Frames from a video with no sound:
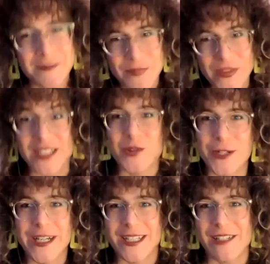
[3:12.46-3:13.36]

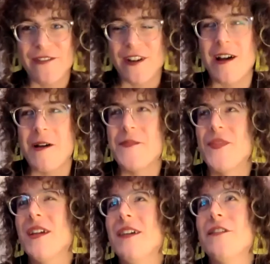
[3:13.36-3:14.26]
historically from
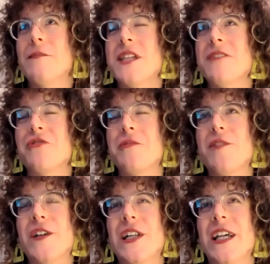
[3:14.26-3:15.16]
Central
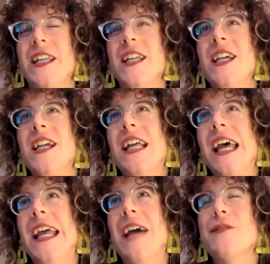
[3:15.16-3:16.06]
Brooklyn.
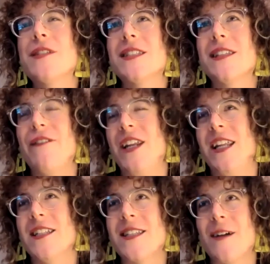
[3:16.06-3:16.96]
And I was living in
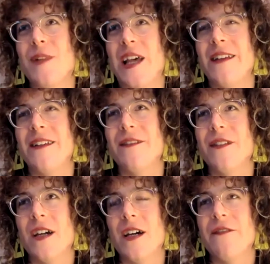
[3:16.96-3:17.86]
a sublet
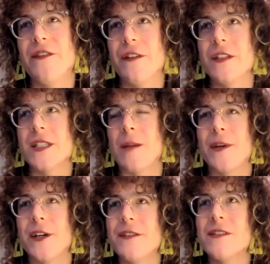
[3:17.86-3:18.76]
for the
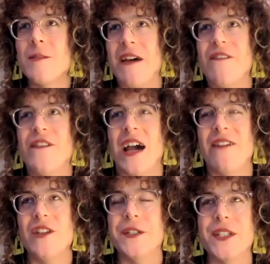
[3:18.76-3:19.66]
summer. This is about 5
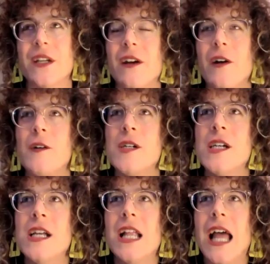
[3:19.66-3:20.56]
years ago.
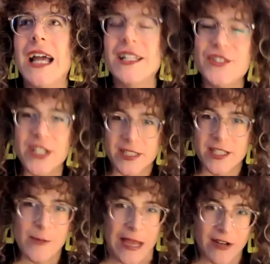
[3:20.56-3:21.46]
I had just
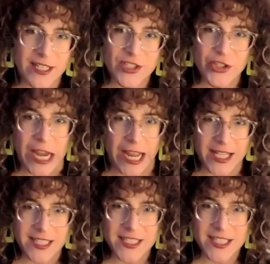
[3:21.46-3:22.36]
come out as
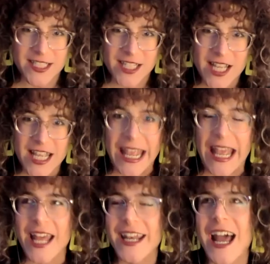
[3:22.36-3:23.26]
trans,
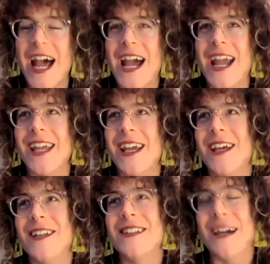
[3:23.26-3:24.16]
and
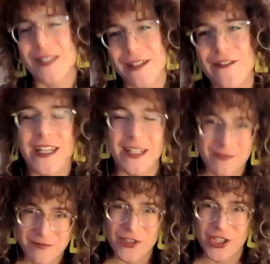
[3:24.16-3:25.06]
I was living
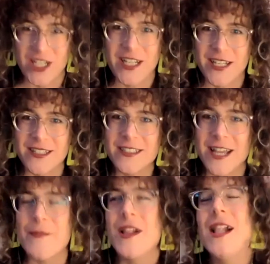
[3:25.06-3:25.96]
in Virginia at the
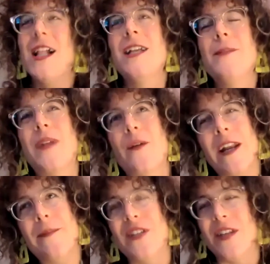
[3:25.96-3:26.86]
time. But I went
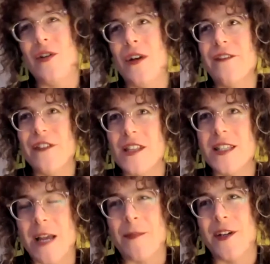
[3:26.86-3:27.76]
up to New York for the
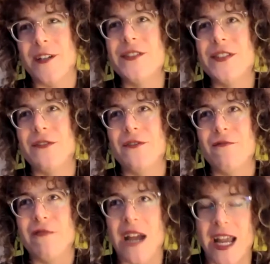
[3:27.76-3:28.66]
summer to
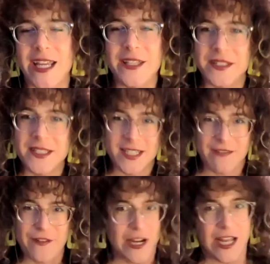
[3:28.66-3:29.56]
write and see
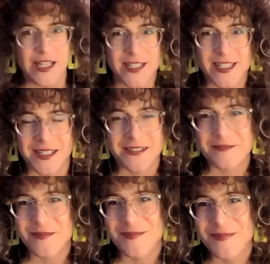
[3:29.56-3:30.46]
friends and
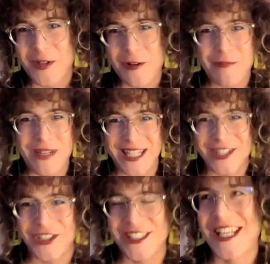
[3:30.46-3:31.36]
go to the
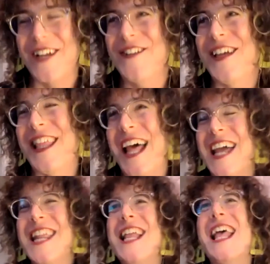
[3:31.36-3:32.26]
beach and stuff like
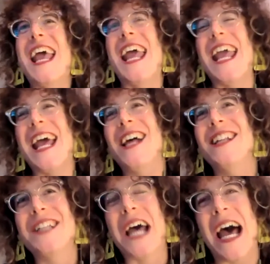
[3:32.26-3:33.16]
that.
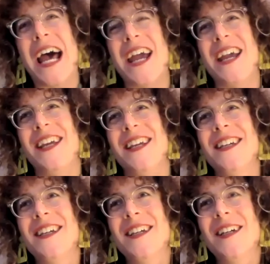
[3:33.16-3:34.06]
And I
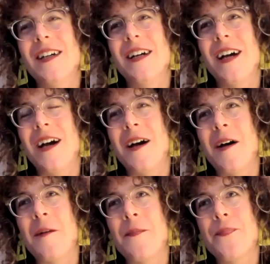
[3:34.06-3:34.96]

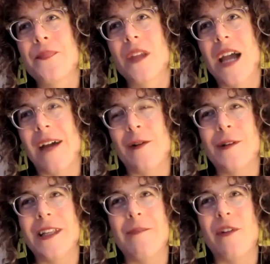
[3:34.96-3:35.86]

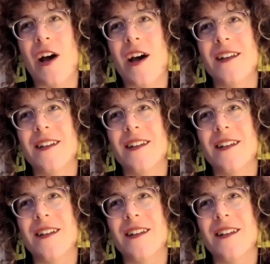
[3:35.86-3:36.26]
only brought